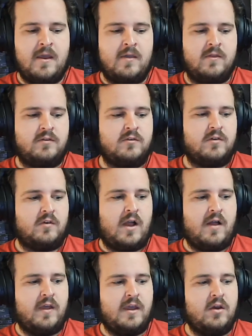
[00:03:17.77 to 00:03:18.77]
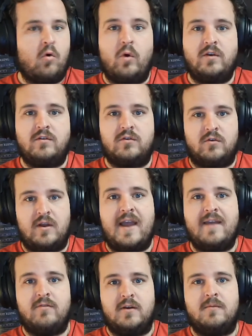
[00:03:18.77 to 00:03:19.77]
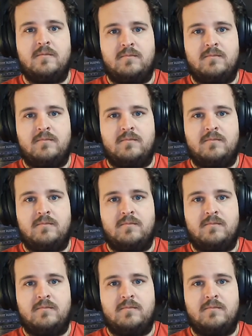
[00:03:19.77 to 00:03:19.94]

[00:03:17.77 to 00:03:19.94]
This is a lot like oyster diving.